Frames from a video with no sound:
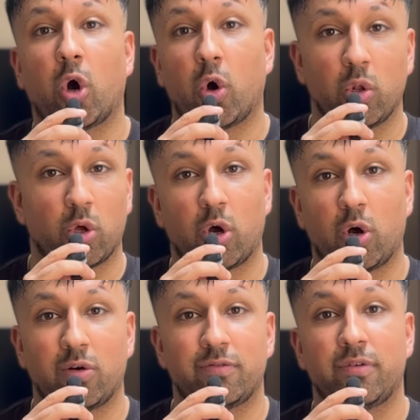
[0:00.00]
all
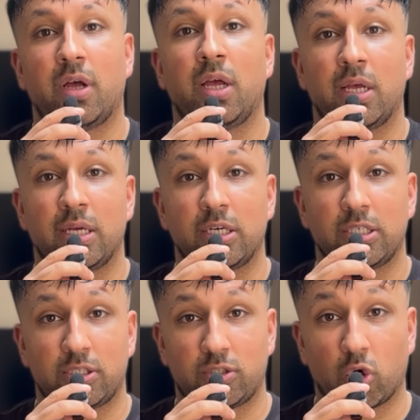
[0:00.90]
of
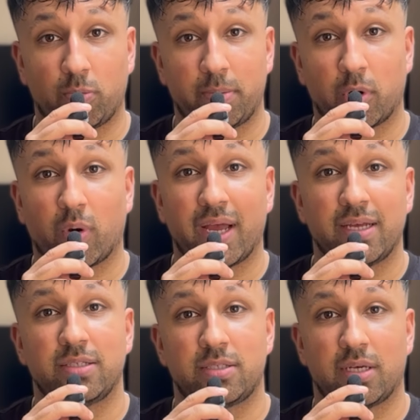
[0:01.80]
Tobey
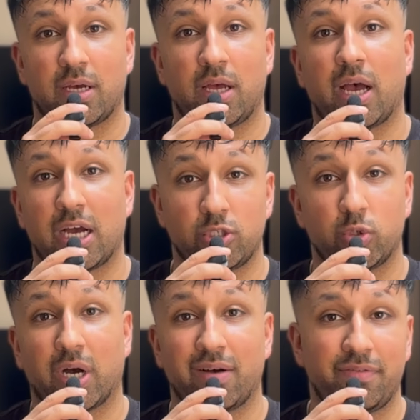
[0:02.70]
Maguire's, Andrew
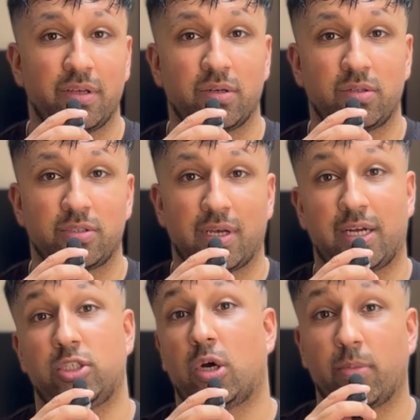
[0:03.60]
Garfield's,
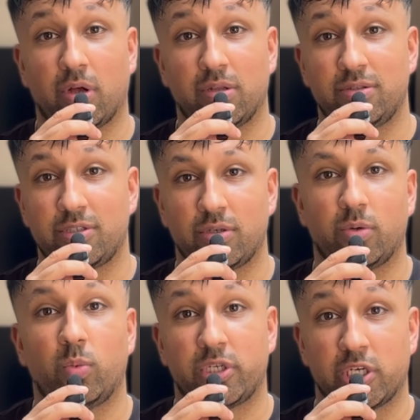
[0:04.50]
and Tom Holland's,
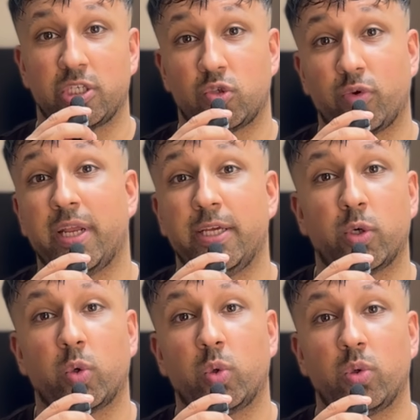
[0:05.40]
which is really
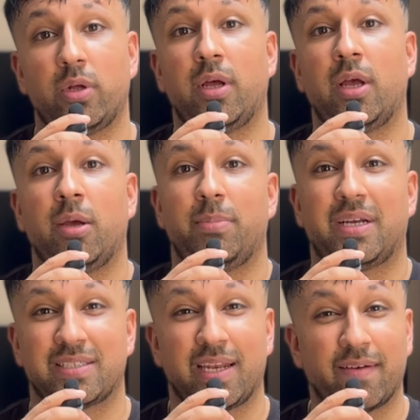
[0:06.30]
cool
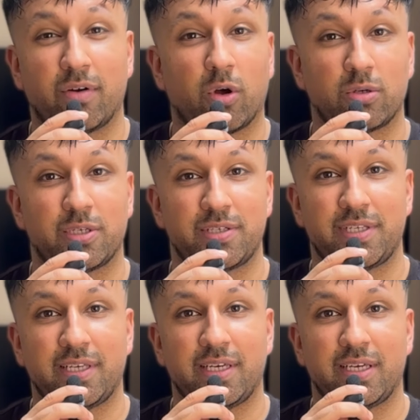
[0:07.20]
because I never got to
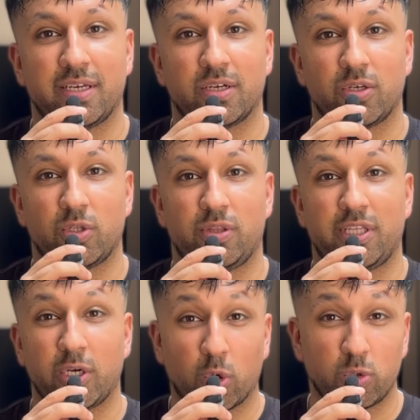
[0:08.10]
see
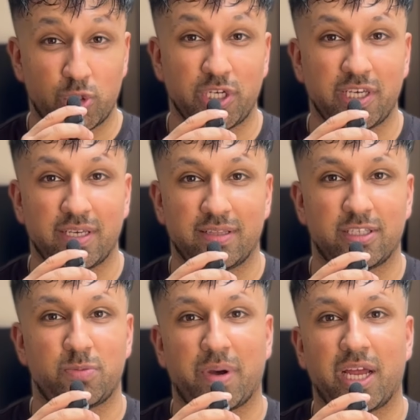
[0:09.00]
the OG, the
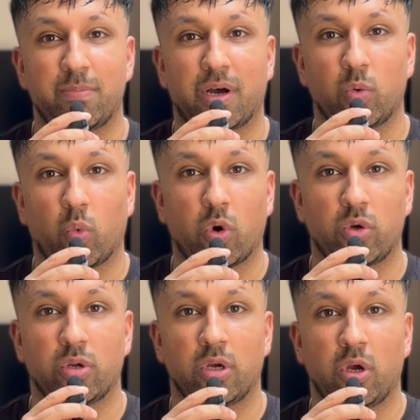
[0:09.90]
Spider-Man
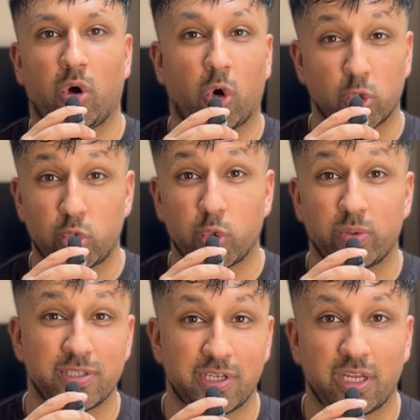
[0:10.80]
1 or 2
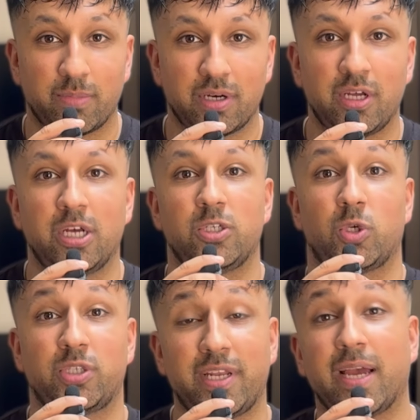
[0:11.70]
in cinema.
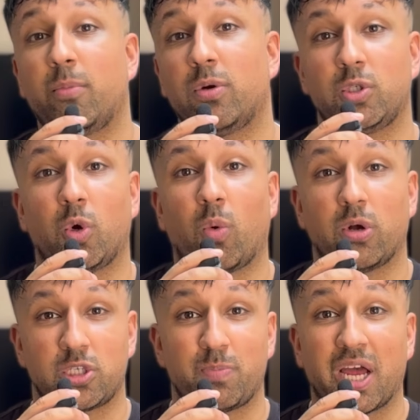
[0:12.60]
So today I'm going to go
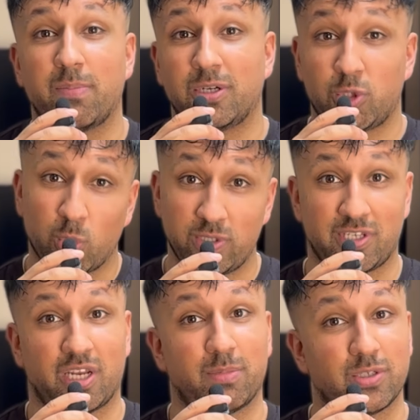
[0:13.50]
watch Spider-Man 2 in
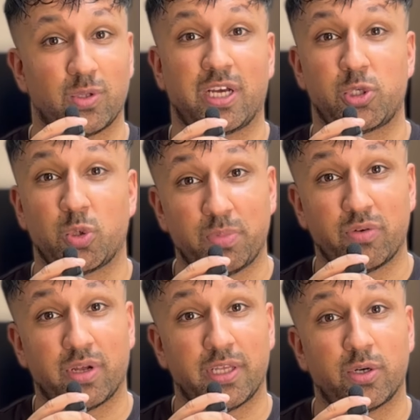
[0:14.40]
cinema, so that should be
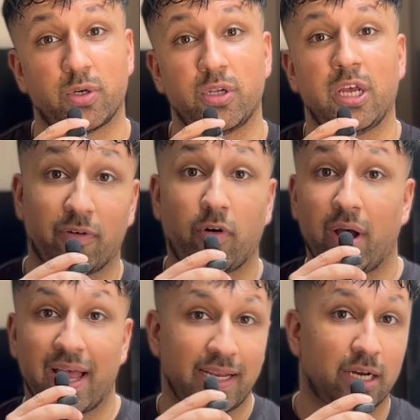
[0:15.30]
really good. Before
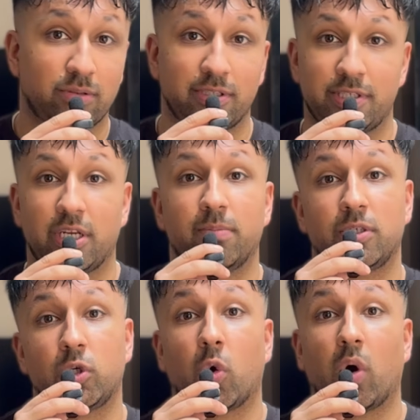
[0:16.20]
I head out to the cinema
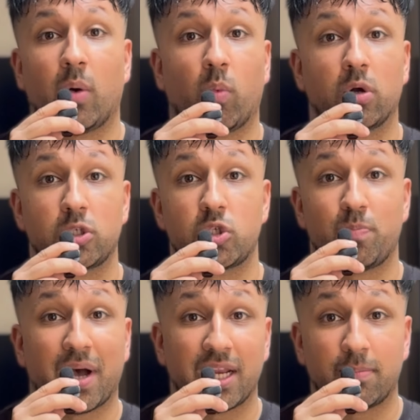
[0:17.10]
to go and watch
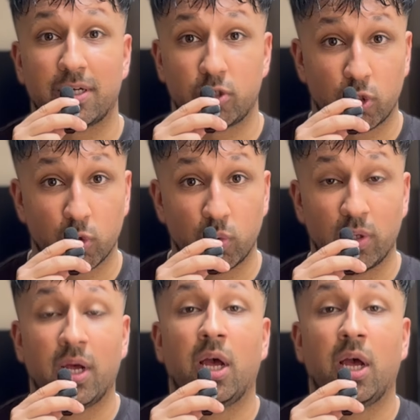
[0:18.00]
Spider-Man 2,